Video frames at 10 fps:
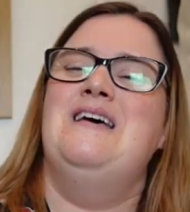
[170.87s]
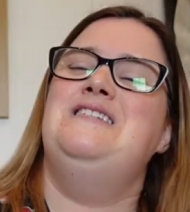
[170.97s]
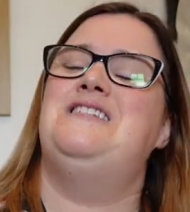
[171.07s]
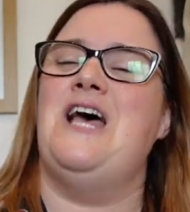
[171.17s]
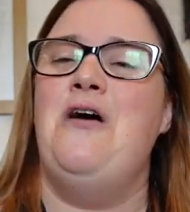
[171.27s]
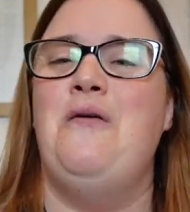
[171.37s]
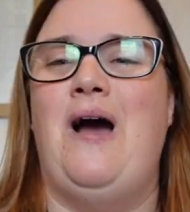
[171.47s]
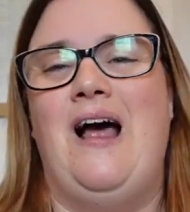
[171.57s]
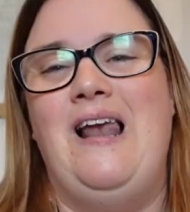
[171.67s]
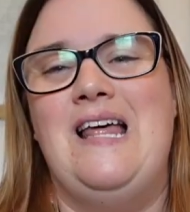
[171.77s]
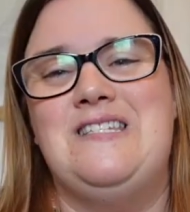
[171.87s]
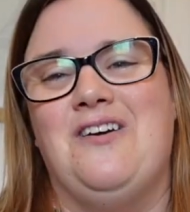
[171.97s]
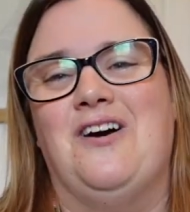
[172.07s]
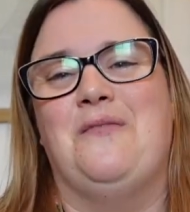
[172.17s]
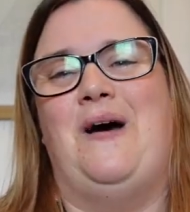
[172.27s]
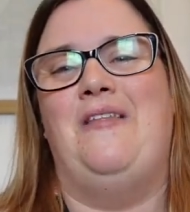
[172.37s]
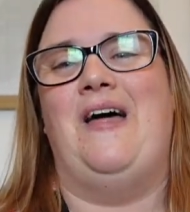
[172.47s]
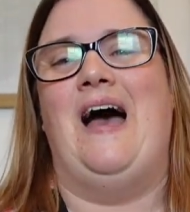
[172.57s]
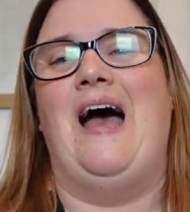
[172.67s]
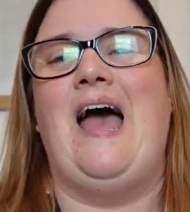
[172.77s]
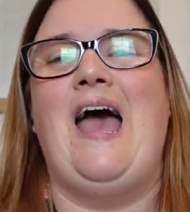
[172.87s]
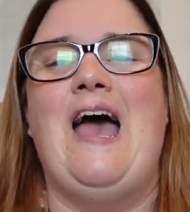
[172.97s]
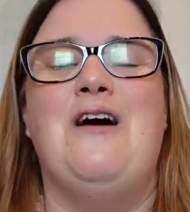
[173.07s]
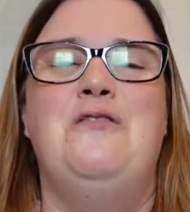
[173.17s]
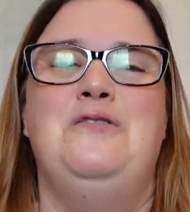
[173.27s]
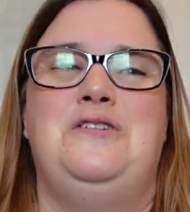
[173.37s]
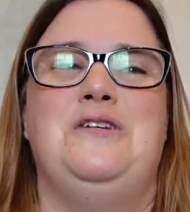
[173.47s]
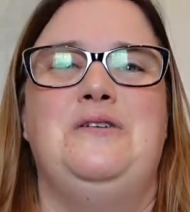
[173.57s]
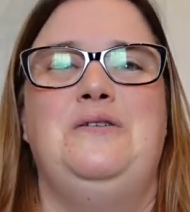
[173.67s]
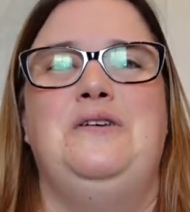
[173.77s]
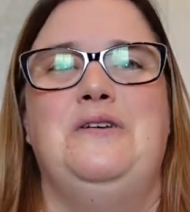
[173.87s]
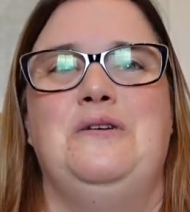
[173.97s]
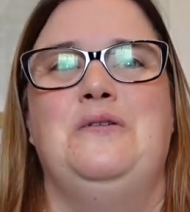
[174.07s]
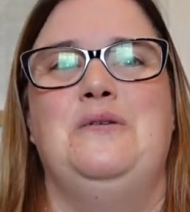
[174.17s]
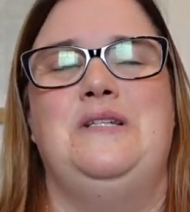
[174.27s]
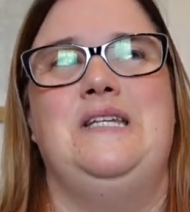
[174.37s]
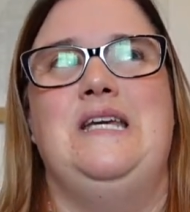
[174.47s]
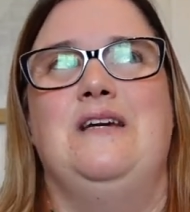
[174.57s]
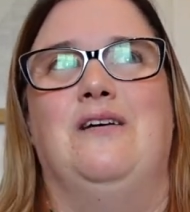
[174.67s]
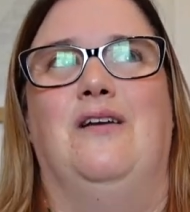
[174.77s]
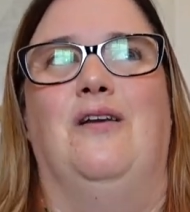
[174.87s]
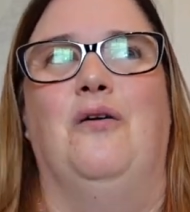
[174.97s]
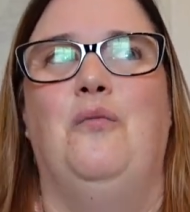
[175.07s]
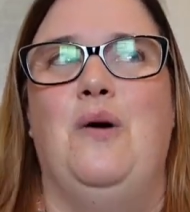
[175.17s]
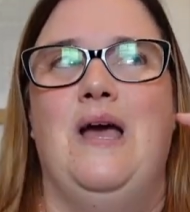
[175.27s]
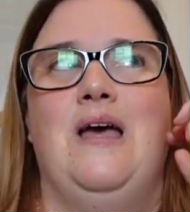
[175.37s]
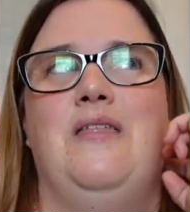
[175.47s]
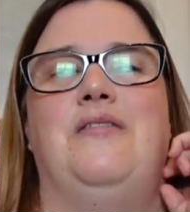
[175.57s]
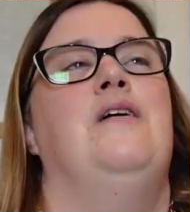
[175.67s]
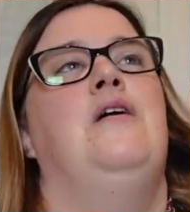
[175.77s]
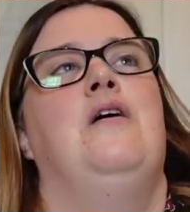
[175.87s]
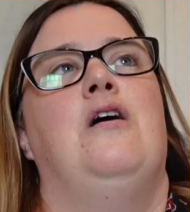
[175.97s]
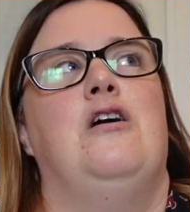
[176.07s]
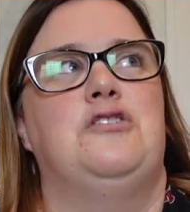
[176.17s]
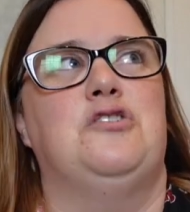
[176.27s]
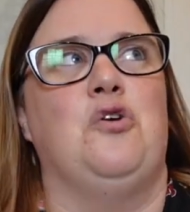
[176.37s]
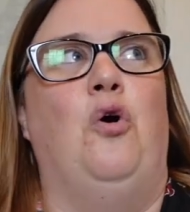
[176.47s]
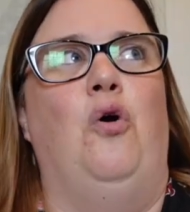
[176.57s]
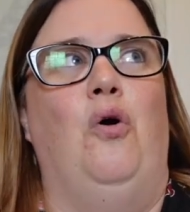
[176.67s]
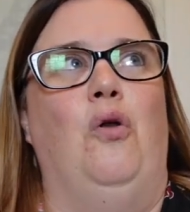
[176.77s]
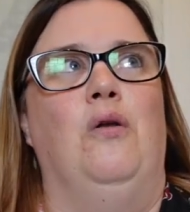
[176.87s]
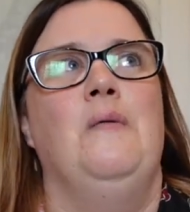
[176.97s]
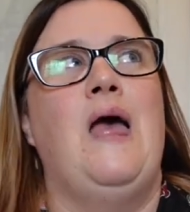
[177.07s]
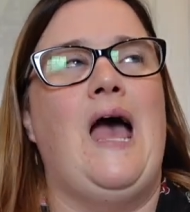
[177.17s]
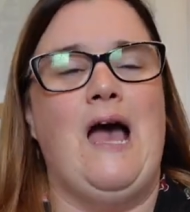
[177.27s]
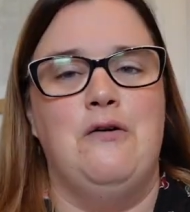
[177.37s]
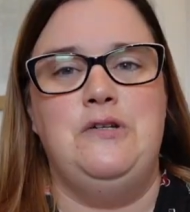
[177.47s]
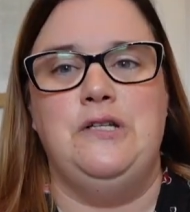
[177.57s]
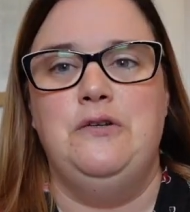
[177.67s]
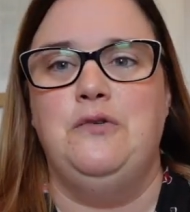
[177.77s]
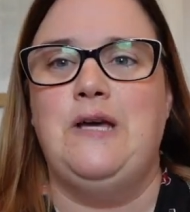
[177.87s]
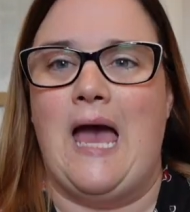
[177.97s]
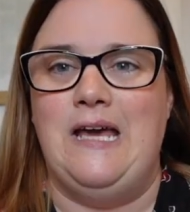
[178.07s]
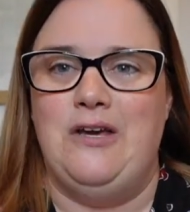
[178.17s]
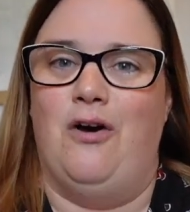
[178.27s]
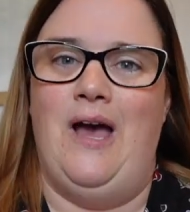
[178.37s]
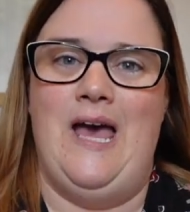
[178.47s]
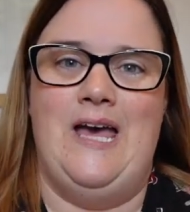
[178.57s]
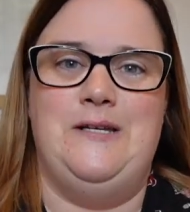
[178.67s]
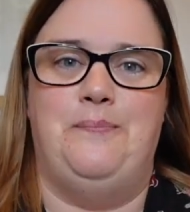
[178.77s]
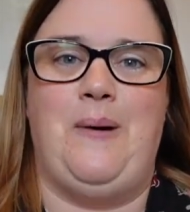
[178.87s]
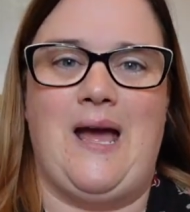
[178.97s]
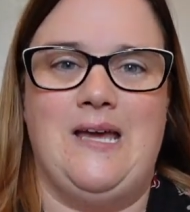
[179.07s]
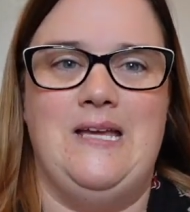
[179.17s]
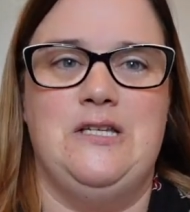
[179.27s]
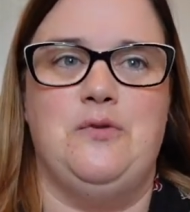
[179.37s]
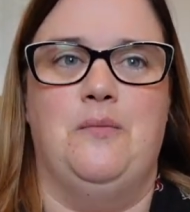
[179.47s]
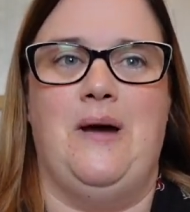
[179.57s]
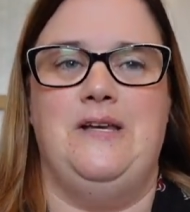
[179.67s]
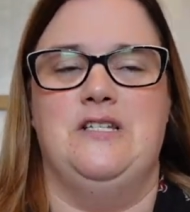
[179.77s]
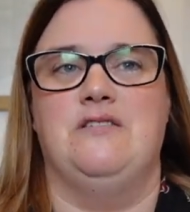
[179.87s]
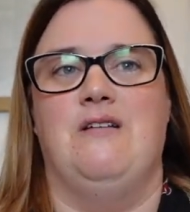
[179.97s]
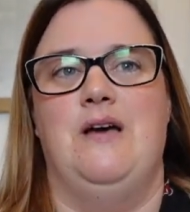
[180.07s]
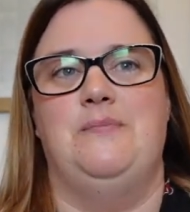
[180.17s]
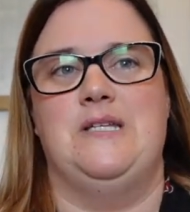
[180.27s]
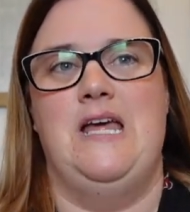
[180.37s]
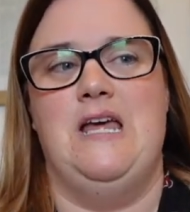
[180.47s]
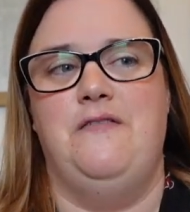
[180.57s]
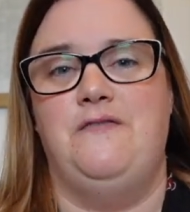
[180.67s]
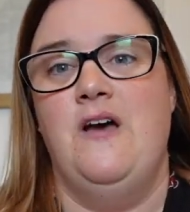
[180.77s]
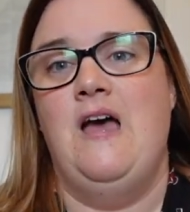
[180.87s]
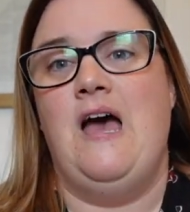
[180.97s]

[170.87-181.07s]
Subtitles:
So let's talk about that. How do you deal with a stall? How do you get your head back into a manuscript if